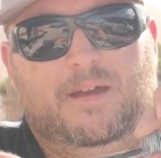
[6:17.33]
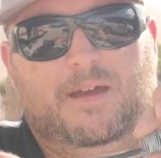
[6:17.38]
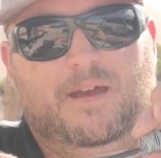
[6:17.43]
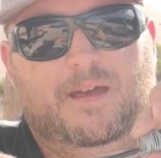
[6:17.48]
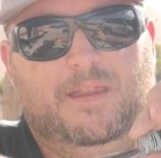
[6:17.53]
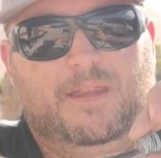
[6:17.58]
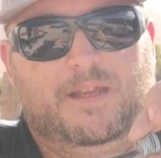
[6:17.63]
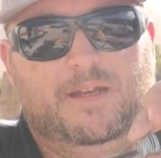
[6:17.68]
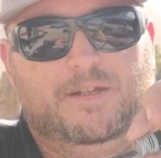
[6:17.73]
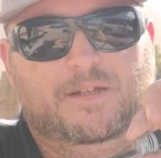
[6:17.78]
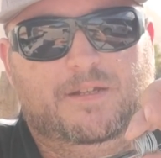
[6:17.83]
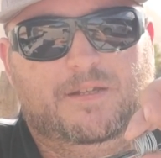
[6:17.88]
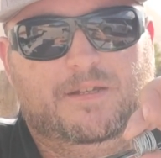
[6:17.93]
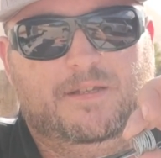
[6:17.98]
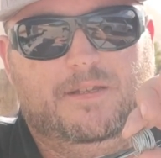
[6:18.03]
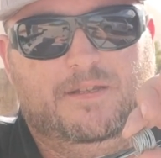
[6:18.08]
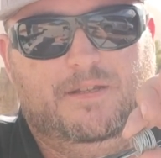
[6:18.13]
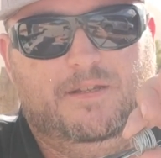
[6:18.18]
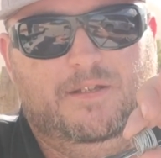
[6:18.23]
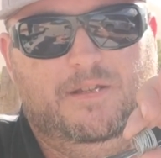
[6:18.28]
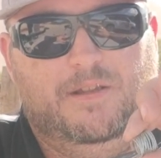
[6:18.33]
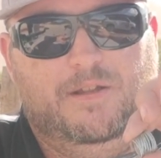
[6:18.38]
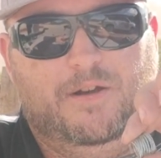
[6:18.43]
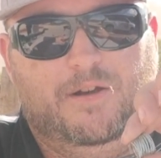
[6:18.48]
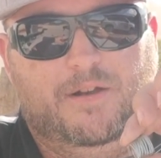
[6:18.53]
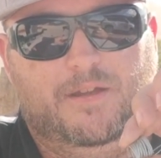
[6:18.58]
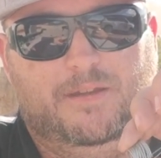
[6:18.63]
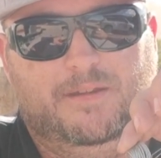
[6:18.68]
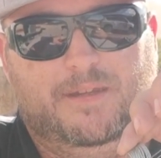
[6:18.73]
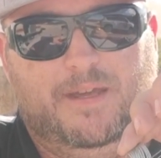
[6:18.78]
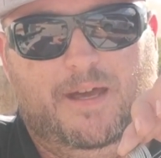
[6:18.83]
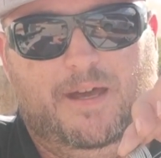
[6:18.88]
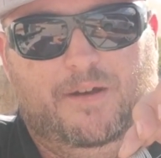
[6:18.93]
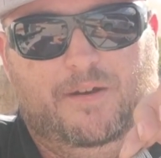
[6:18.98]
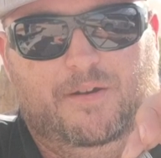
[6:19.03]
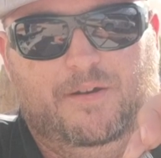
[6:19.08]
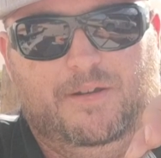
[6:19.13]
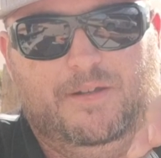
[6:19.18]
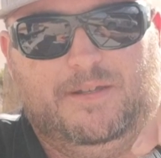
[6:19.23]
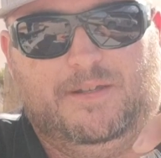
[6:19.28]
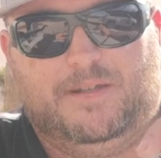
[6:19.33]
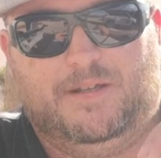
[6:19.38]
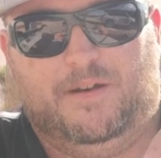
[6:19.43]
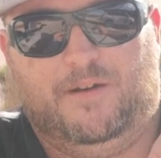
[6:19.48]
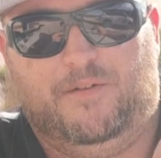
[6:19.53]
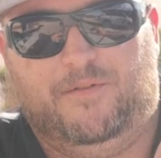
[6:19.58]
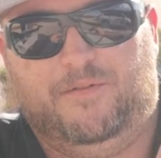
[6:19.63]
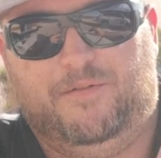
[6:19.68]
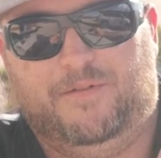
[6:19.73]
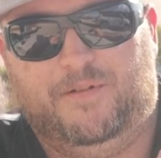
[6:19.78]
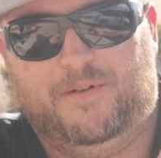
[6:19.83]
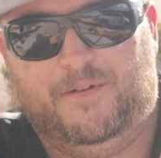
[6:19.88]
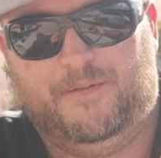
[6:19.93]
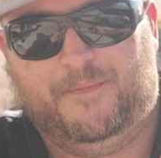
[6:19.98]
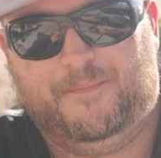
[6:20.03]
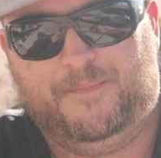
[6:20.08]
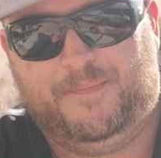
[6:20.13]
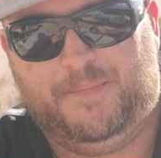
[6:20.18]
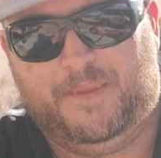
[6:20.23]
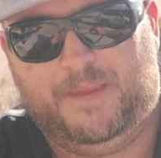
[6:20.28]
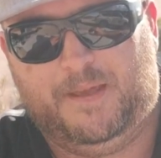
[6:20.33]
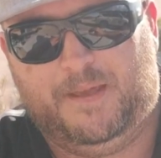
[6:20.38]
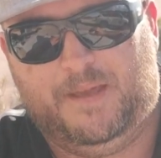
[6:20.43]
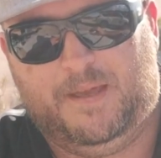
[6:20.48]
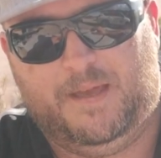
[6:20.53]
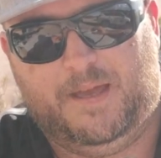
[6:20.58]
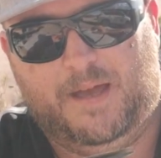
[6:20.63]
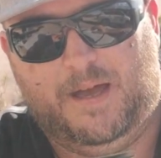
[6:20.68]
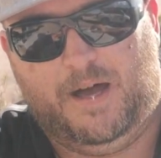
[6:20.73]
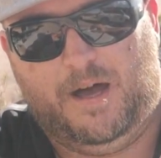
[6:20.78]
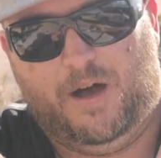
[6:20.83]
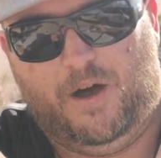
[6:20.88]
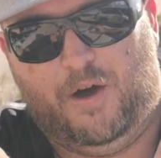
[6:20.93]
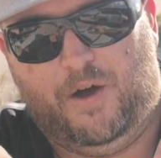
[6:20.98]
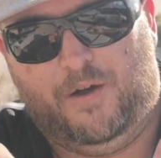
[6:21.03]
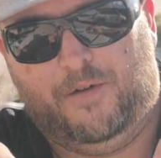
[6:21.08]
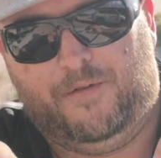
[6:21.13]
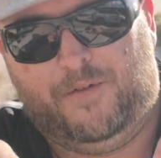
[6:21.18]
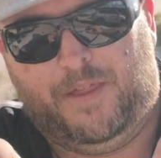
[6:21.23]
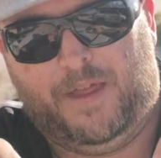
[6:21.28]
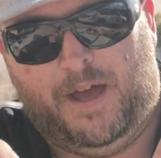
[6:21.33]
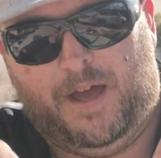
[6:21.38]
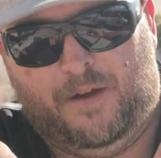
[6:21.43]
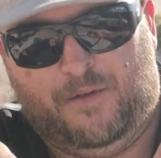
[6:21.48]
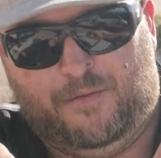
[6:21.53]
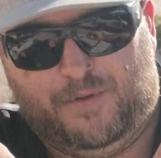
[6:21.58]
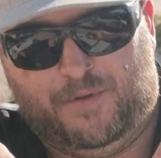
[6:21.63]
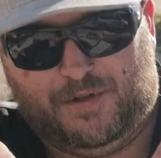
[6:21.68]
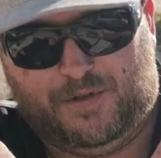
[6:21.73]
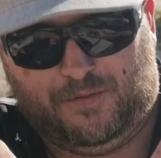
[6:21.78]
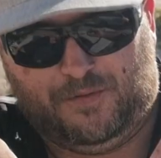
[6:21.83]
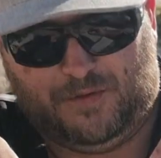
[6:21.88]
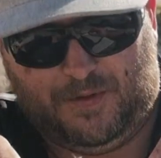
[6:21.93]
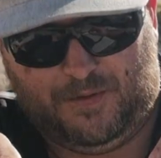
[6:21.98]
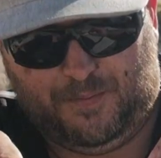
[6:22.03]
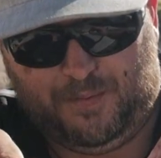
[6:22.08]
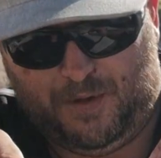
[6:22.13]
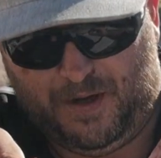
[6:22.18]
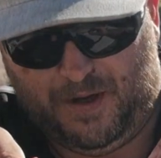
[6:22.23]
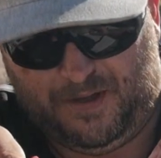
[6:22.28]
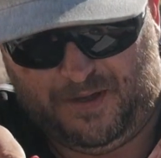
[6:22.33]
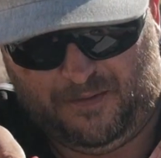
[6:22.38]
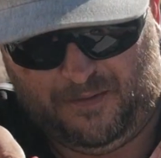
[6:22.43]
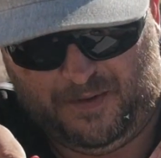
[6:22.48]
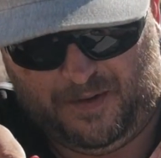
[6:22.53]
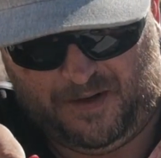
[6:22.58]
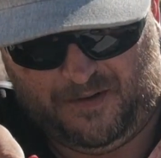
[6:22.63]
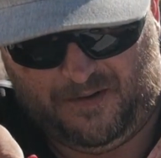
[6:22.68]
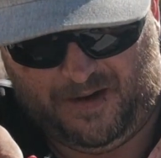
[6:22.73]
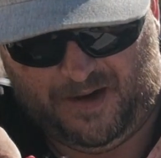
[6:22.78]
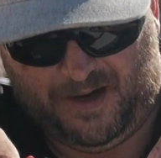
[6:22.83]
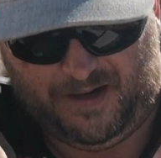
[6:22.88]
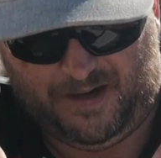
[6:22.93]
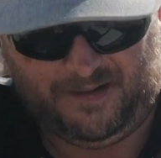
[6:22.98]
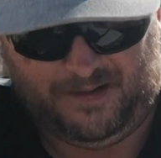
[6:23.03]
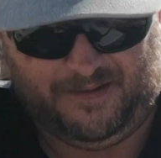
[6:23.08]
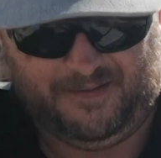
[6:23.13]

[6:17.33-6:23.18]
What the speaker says: and then just lock it down on itself over that original spine that we created,